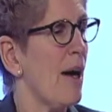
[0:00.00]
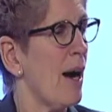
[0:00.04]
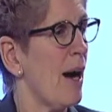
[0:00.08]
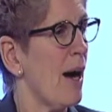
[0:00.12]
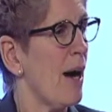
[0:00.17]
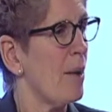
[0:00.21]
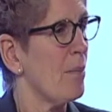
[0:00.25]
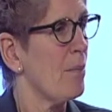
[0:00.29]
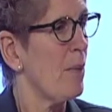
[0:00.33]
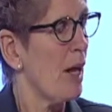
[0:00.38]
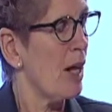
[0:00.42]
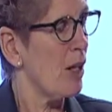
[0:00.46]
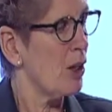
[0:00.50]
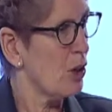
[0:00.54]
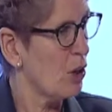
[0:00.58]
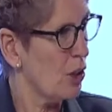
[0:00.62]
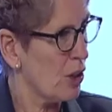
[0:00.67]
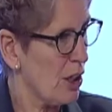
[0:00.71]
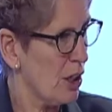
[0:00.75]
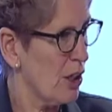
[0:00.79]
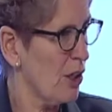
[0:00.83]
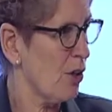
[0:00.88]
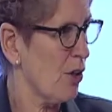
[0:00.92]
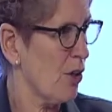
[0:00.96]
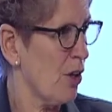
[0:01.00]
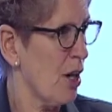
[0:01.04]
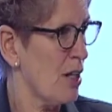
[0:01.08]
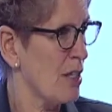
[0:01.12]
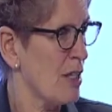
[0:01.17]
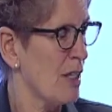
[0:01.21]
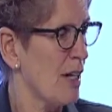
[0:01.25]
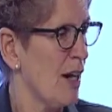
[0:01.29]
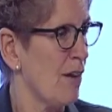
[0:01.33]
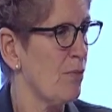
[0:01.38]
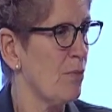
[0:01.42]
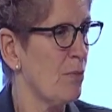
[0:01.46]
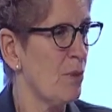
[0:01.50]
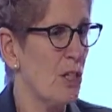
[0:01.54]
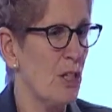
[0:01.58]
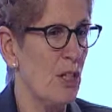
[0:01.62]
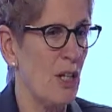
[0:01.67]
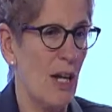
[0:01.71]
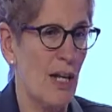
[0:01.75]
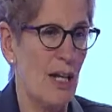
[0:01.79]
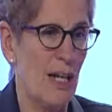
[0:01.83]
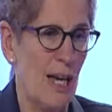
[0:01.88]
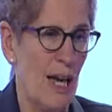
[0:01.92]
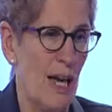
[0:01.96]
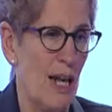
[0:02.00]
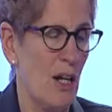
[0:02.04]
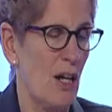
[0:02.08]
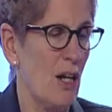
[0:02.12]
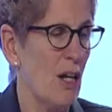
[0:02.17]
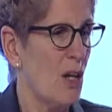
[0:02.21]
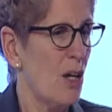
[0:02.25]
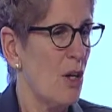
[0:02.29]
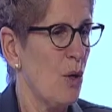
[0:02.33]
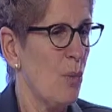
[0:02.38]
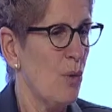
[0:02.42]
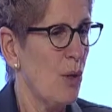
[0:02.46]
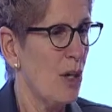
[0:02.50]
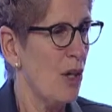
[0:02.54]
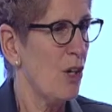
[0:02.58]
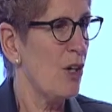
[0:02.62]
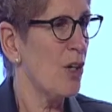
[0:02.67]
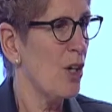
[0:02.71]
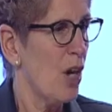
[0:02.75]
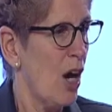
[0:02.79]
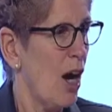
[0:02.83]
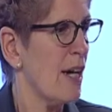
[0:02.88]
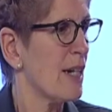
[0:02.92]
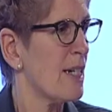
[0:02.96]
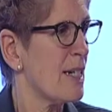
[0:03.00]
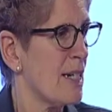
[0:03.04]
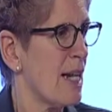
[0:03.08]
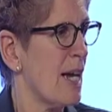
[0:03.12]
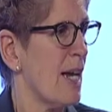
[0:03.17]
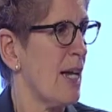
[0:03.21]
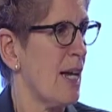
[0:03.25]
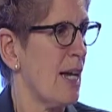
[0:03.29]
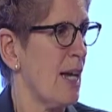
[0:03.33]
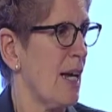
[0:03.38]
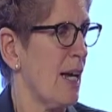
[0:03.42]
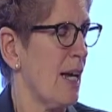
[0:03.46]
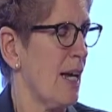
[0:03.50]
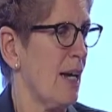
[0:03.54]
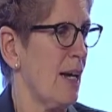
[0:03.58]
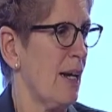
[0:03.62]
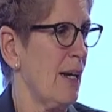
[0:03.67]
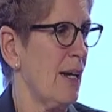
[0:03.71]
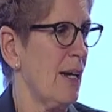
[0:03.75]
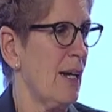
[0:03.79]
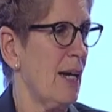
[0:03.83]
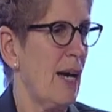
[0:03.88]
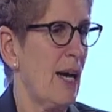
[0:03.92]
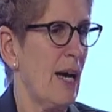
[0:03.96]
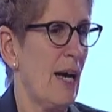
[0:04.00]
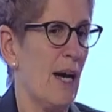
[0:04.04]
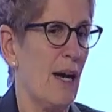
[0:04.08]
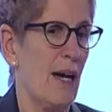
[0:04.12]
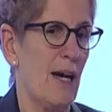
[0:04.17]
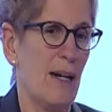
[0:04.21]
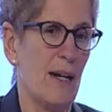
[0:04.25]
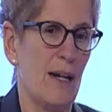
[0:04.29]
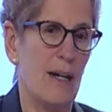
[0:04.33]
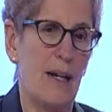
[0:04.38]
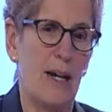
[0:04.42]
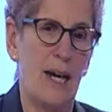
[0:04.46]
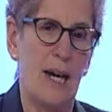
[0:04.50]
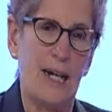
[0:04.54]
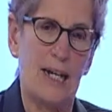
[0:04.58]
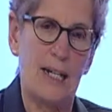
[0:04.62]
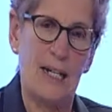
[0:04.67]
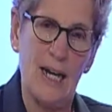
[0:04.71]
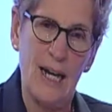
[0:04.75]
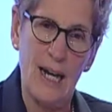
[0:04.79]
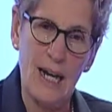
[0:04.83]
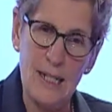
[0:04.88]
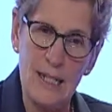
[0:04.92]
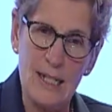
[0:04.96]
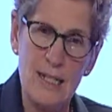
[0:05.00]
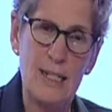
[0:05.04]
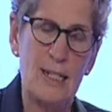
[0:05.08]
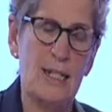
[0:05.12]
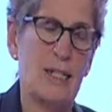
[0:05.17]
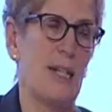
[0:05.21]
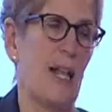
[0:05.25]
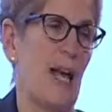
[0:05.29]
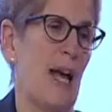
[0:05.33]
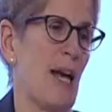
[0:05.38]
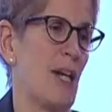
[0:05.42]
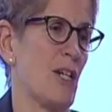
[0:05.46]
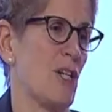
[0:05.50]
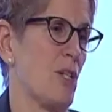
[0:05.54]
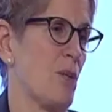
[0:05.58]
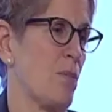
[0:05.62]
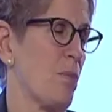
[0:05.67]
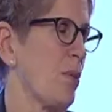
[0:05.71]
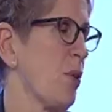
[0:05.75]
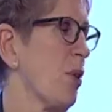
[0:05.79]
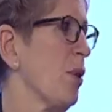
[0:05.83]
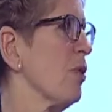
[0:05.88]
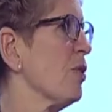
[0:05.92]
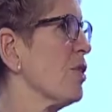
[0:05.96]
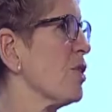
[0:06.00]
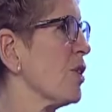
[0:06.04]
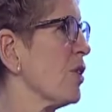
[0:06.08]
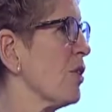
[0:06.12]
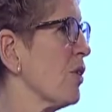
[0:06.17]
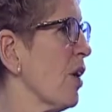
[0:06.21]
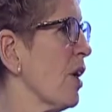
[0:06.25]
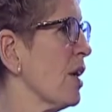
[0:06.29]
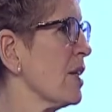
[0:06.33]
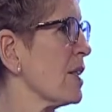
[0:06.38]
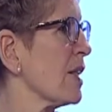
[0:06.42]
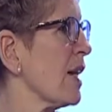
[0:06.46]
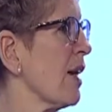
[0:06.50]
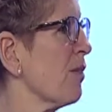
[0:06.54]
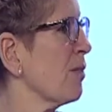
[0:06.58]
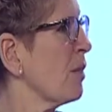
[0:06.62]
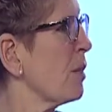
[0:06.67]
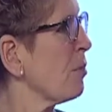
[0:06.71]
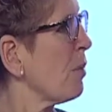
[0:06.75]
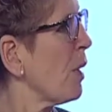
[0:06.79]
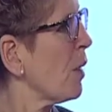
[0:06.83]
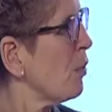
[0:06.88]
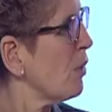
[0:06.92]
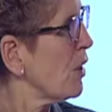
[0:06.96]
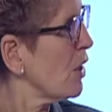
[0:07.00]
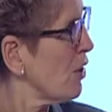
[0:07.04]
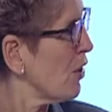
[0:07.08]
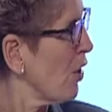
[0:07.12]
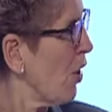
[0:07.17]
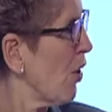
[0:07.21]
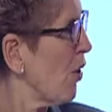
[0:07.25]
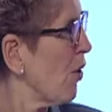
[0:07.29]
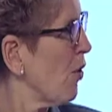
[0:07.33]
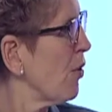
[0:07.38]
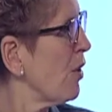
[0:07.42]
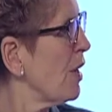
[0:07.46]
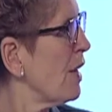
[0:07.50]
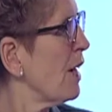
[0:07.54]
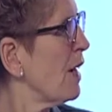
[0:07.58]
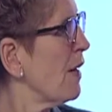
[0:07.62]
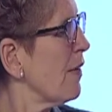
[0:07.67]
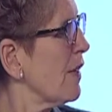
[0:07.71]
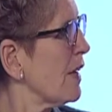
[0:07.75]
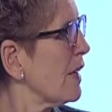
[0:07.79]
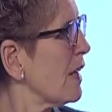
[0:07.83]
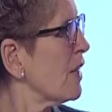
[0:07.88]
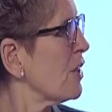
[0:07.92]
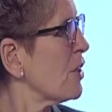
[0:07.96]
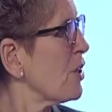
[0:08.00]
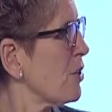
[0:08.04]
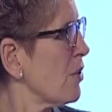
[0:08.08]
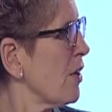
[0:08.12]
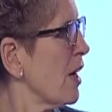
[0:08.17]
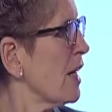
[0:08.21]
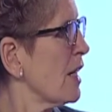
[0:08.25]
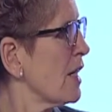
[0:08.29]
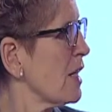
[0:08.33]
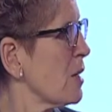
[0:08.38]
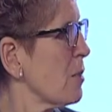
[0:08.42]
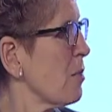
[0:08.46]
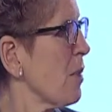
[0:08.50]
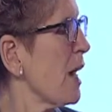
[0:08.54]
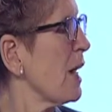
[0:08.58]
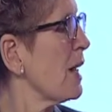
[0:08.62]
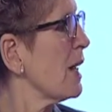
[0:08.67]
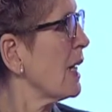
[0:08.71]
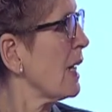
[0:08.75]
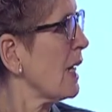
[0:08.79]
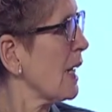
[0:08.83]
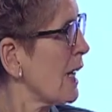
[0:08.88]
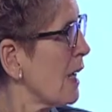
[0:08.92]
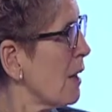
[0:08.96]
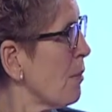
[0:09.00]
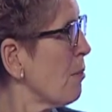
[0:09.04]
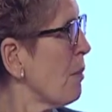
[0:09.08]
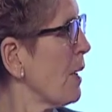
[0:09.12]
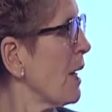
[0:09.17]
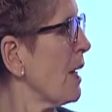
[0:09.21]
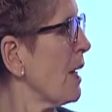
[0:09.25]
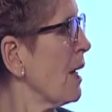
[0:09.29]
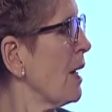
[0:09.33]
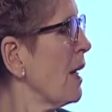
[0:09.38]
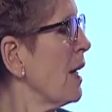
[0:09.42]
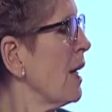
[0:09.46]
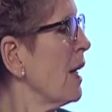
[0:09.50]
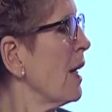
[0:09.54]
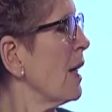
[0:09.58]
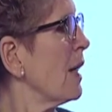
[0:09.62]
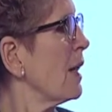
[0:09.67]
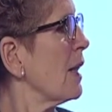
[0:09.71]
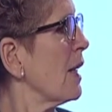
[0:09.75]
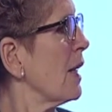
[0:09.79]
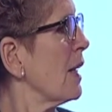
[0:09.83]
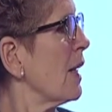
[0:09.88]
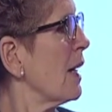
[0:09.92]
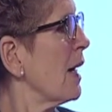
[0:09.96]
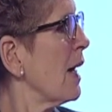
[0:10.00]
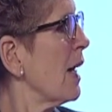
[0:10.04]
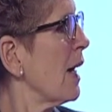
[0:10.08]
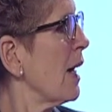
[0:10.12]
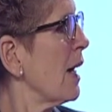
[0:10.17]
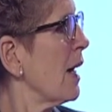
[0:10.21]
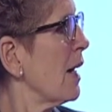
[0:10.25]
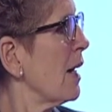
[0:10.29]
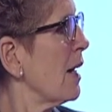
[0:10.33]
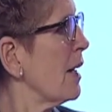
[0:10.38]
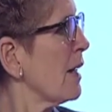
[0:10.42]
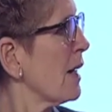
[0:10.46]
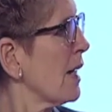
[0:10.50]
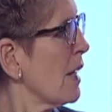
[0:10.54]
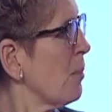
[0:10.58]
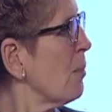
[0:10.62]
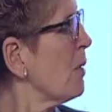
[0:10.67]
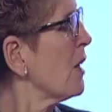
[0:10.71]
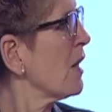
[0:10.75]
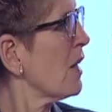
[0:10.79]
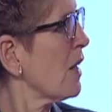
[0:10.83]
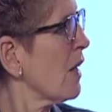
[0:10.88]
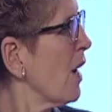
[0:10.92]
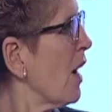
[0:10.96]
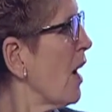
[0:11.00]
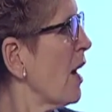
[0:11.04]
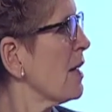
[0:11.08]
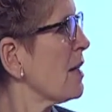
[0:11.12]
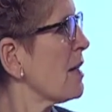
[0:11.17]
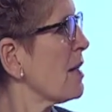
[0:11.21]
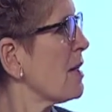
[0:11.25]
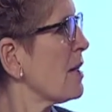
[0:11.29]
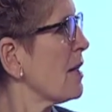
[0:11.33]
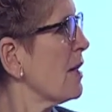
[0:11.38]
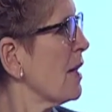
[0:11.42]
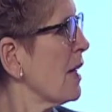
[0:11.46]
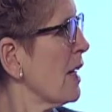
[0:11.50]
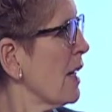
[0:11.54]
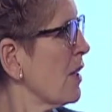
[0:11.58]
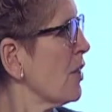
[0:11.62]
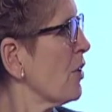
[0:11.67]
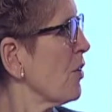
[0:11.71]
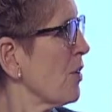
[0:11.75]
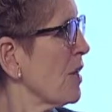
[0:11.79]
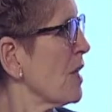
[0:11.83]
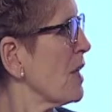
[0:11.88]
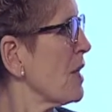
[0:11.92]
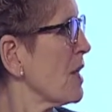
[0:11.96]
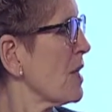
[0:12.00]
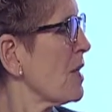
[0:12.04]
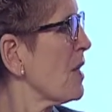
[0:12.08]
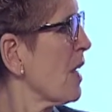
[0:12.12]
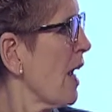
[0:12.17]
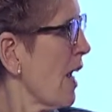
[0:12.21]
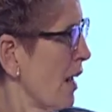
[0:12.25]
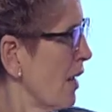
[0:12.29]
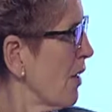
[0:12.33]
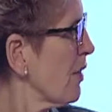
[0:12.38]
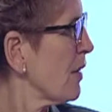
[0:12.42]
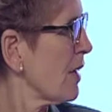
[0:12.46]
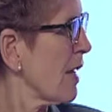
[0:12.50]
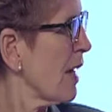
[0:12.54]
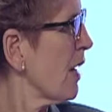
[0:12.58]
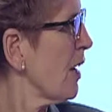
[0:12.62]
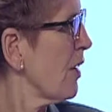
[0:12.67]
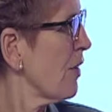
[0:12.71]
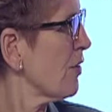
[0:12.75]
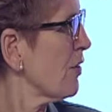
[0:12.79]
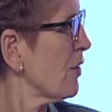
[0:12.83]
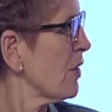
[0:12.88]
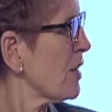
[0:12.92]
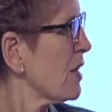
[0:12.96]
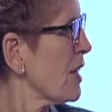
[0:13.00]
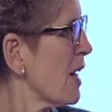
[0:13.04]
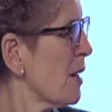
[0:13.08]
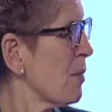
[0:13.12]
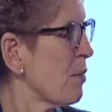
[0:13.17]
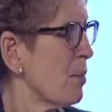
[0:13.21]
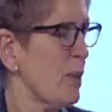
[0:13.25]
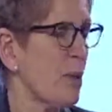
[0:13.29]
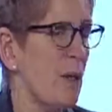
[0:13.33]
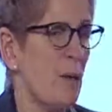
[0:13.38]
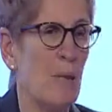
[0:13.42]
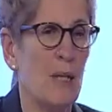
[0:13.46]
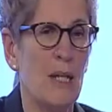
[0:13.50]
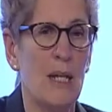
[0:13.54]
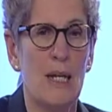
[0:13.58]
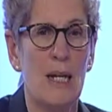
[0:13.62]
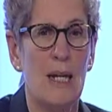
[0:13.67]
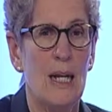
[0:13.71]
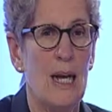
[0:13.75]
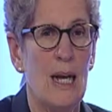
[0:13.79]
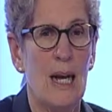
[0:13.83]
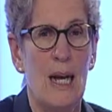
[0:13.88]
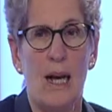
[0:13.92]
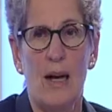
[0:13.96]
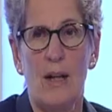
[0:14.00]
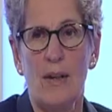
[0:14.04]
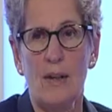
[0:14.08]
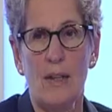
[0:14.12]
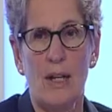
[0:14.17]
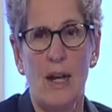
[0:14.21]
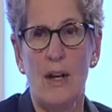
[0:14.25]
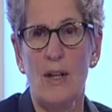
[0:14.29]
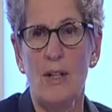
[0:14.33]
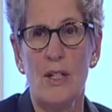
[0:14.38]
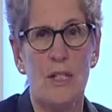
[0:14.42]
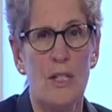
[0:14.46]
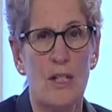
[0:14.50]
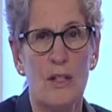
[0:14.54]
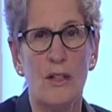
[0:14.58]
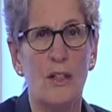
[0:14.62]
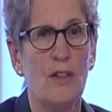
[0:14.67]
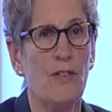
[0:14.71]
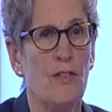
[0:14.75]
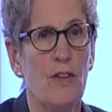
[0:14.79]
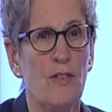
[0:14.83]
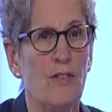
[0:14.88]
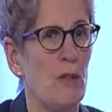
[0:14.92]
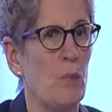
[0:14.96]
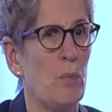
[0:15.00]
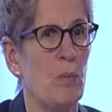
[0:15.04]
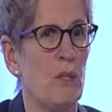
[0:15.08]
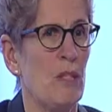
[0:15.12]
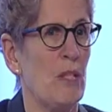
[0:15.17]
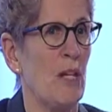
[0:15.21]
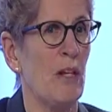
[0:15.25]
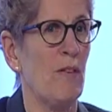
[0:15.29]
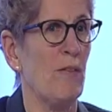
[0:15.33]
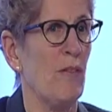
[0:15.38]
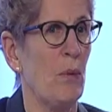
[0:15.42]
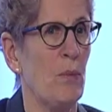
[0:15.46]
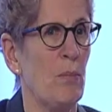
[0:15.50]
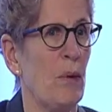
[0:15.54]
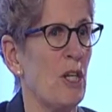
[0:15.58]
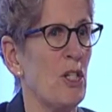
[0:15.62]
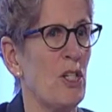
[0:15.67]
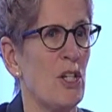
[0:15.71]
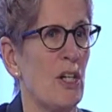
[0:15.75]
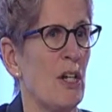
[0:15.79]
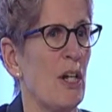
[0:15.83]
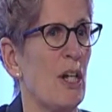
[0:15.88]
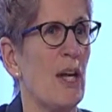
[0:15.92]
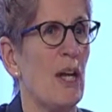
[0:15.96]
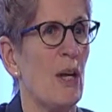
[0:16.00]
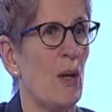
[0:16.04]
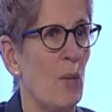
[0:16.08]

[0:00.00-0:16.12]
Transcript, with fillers: Um, looking across government, again, we are not taking a, a, a cut and slash approach across government, but we know that constraining spending, keeping the, uh, keeping the costs, the increases to healthcare, for example. I mean, healthcare is nearly 50% of our budget.